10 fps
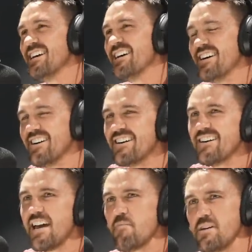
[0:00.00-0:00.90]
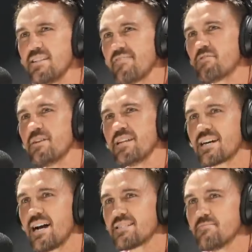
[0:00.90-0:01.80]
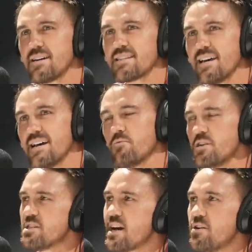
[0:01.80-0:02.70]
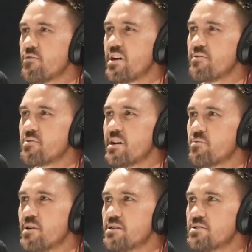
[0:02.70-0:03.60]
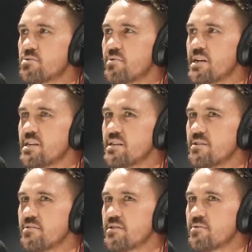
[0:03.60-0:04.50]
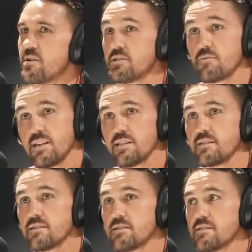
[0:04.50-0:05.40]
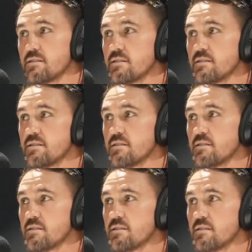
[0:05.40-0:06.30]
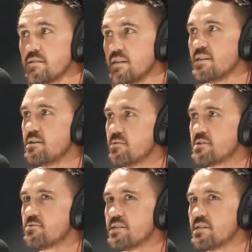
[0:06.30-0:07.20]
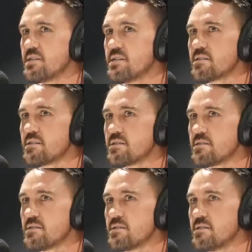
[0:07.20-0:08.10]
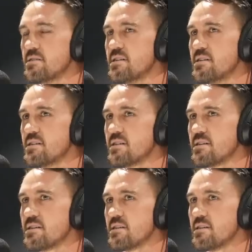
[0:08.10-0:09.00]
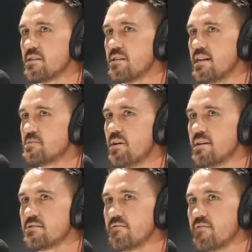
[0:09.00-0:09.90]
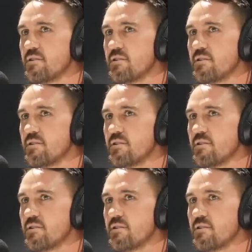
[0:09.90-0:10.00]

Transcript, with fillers: Uh, how big you have to be to cut to make that? What is the cutoff for heavyweight? 120? 120. 120. 265, whatever that is. Yeah, yeah, 120. I, I think, think, it's 120. Yeah. And that's, that's, massive.